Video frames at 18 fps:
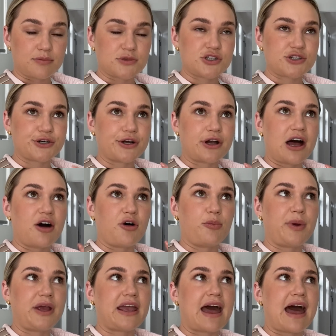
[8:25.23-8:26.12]
So I'll
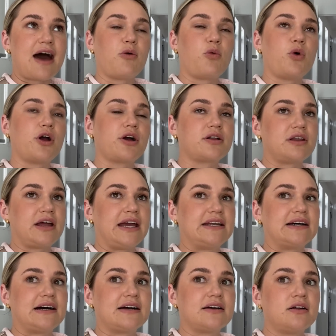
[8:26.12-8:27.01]
be at work later.